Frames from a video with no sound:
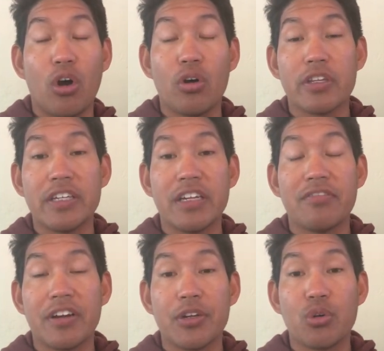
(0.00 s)
all the data
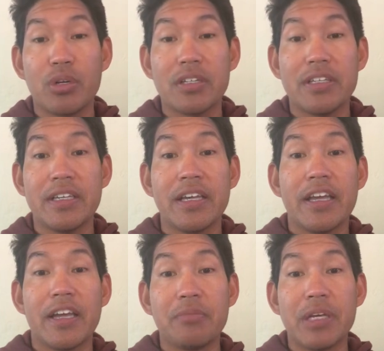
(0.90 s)
very quickly
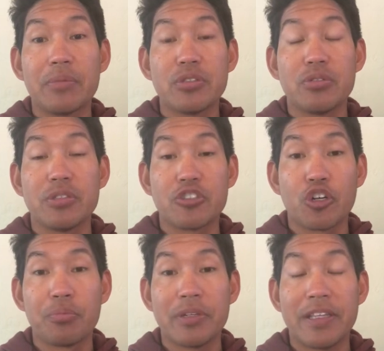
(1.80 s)
and be able to
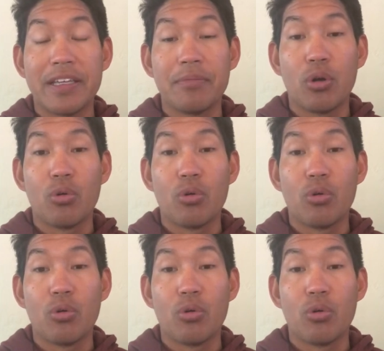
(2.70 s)
interpret them,